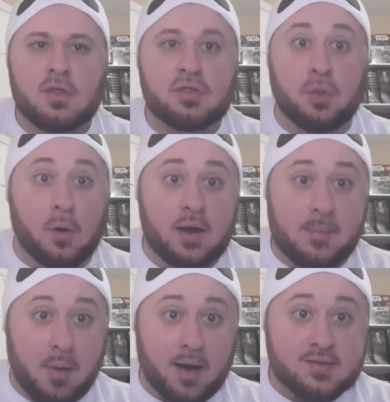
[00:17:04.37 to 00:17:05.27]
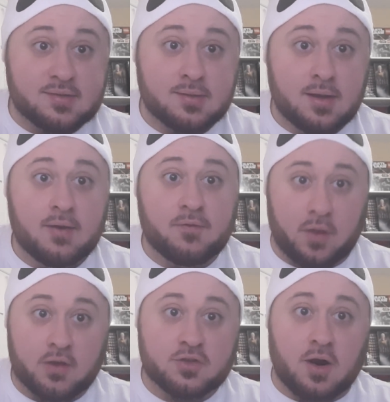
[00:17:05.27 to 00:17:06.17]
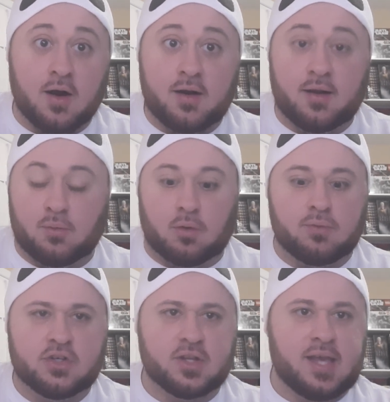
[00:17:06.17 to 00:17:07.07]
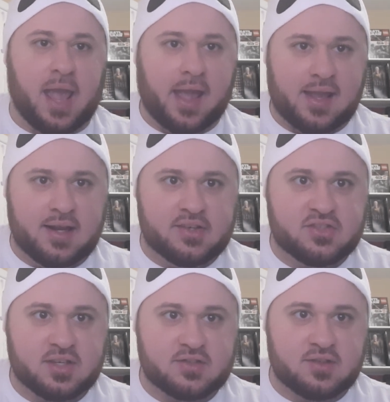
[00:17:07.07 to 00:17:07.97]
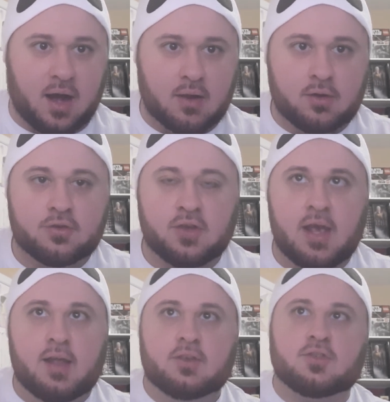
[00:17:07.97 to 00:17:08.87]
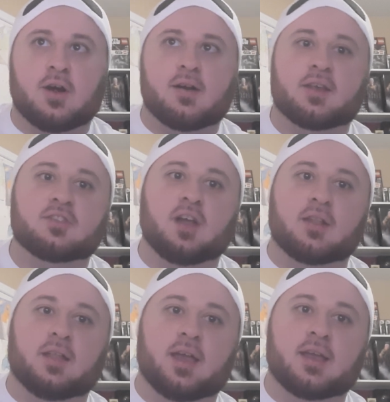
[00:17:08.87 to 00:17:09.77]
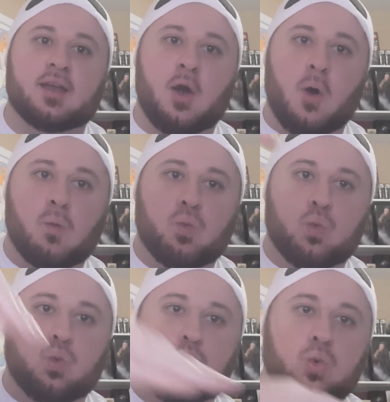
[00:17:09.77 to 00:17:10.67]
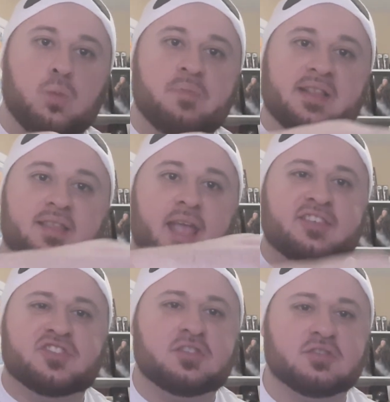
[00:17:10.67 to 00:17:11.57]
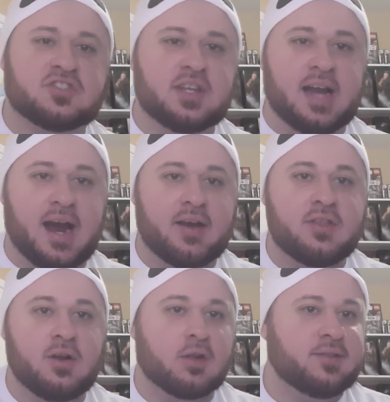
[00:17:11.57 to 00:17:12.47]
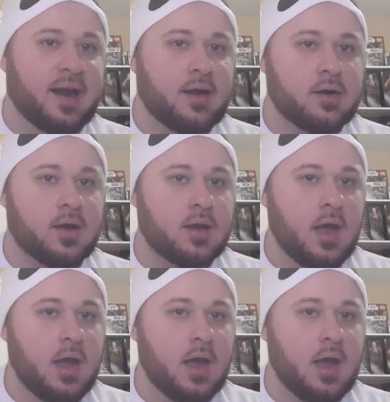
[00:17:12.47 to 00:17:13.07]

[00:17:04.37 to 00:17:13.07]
$30 for this card, originally $86. This card has done like, but it's still sitting higher than Altaria,